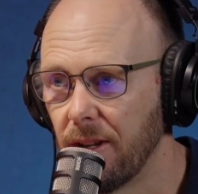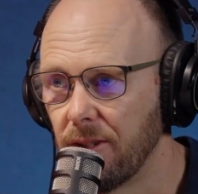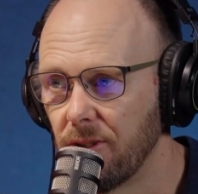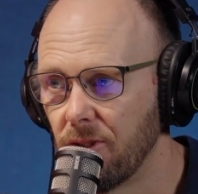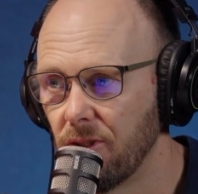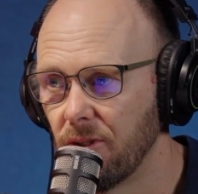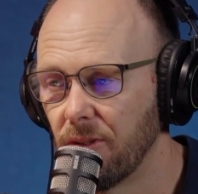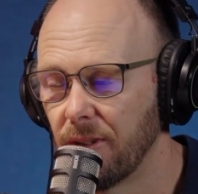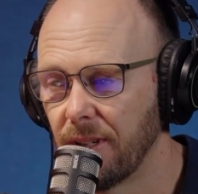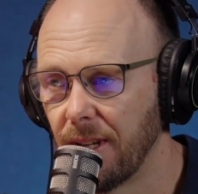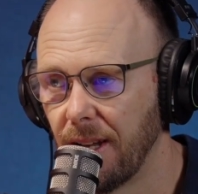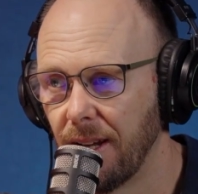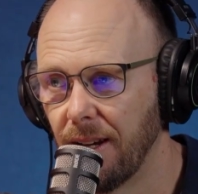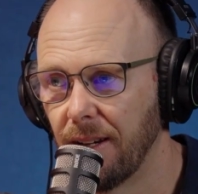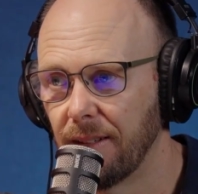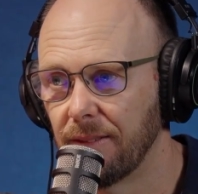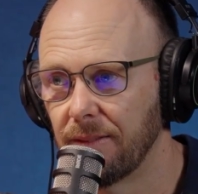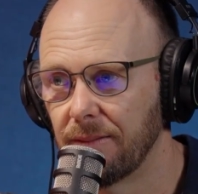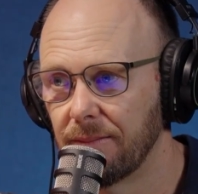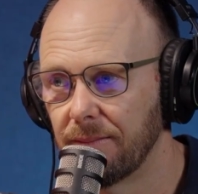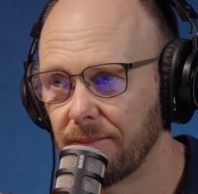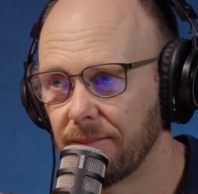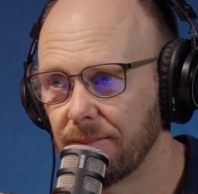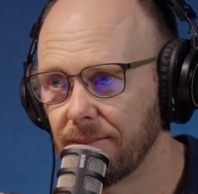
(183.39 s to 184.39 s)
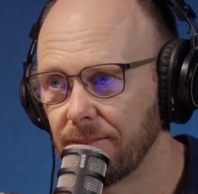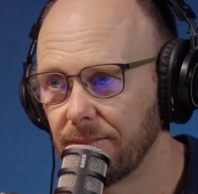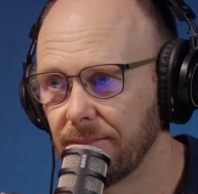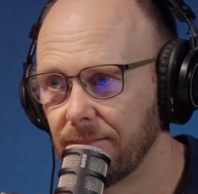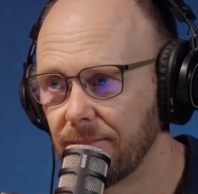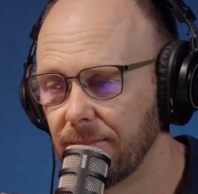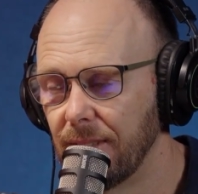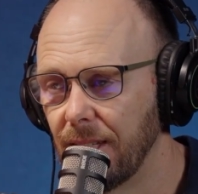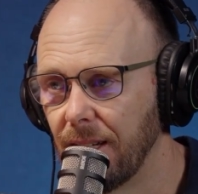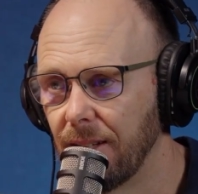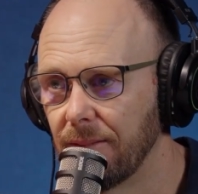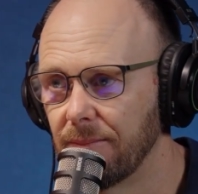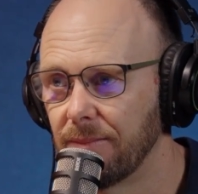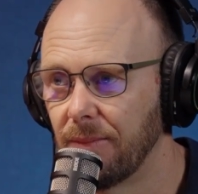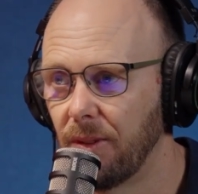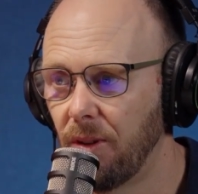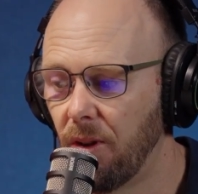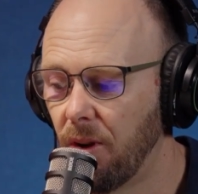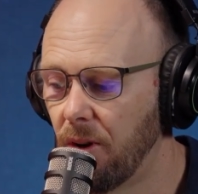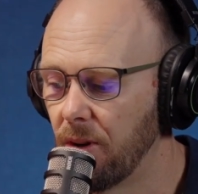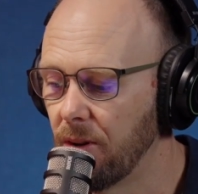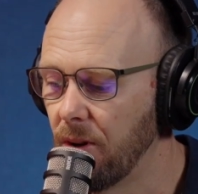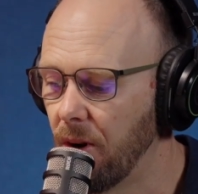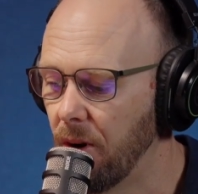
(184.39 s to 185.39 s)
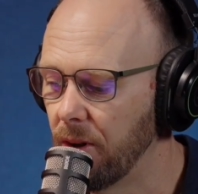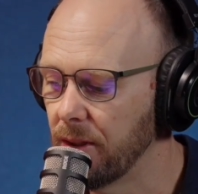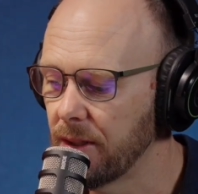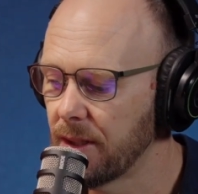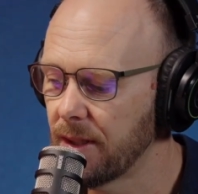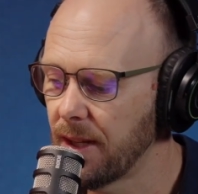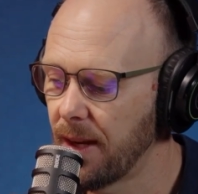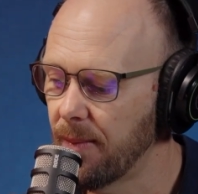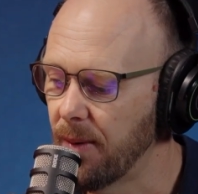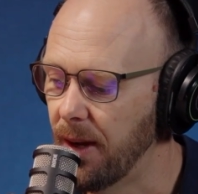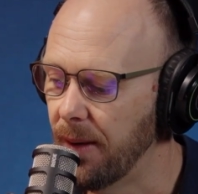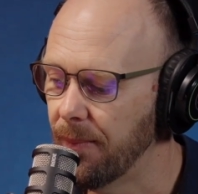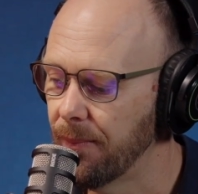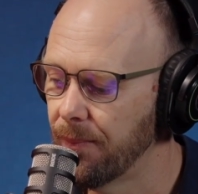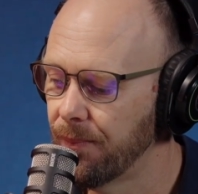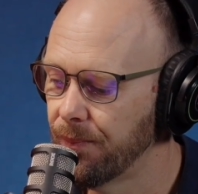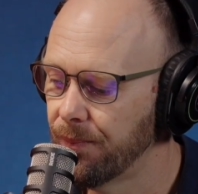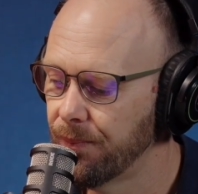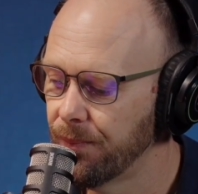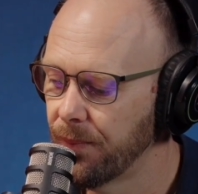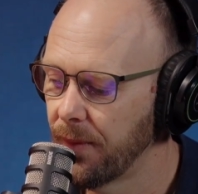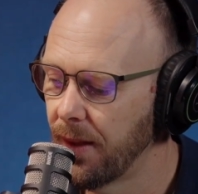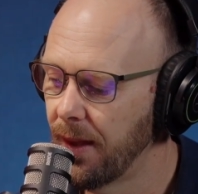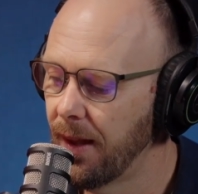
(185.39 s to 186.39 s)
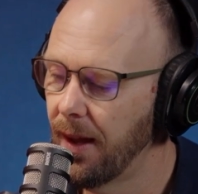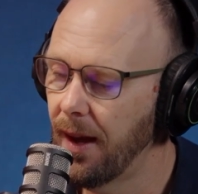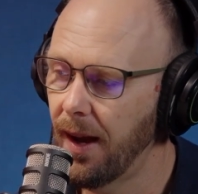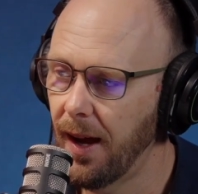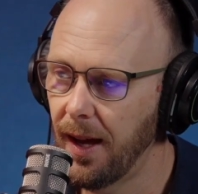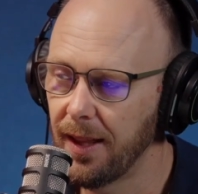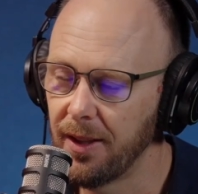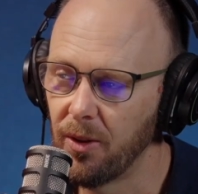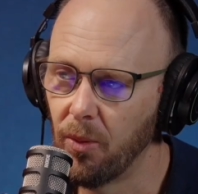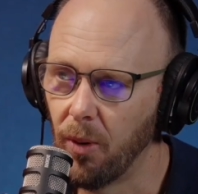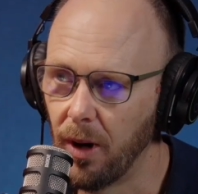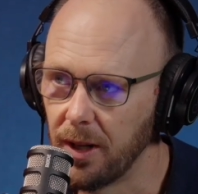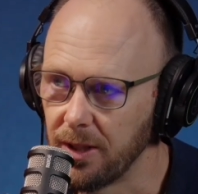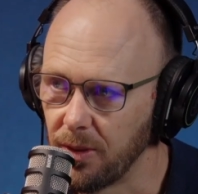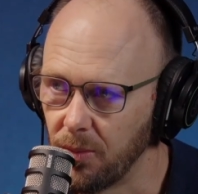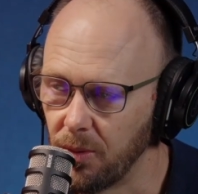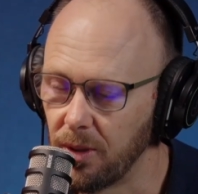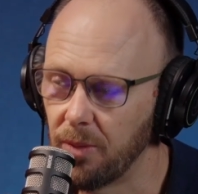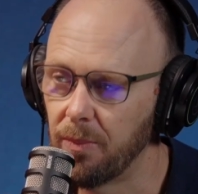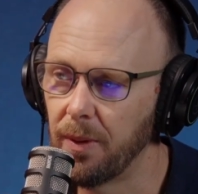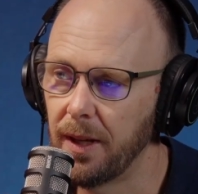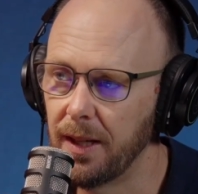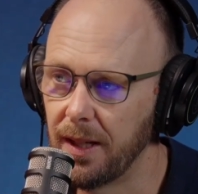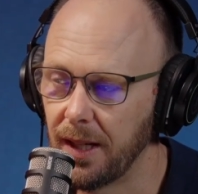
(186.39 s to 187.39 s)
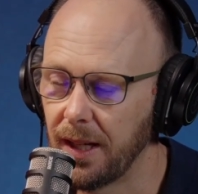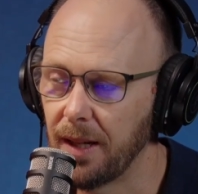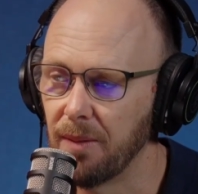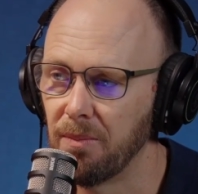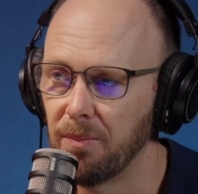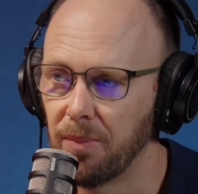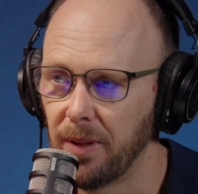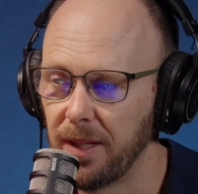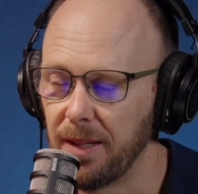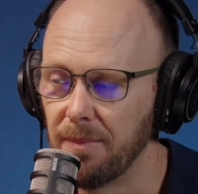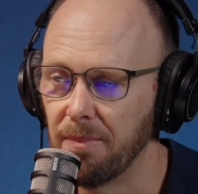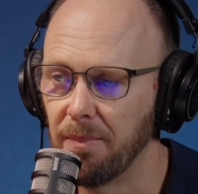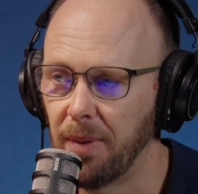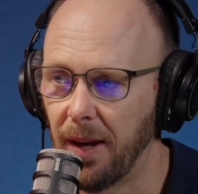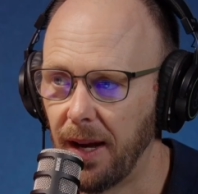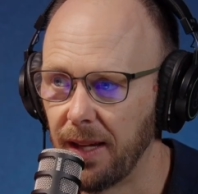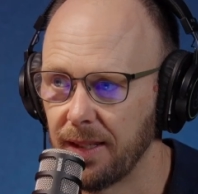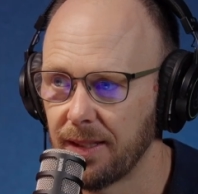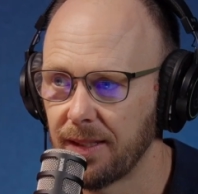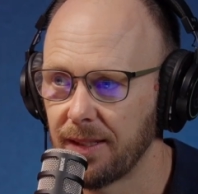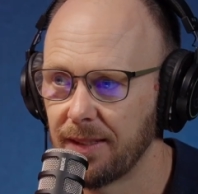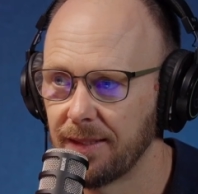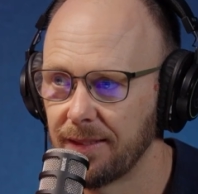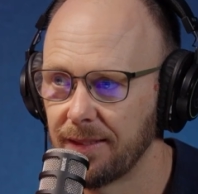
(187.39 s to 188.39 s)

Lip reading: during our long hot summer. Otherwise, it would have been a complete bust.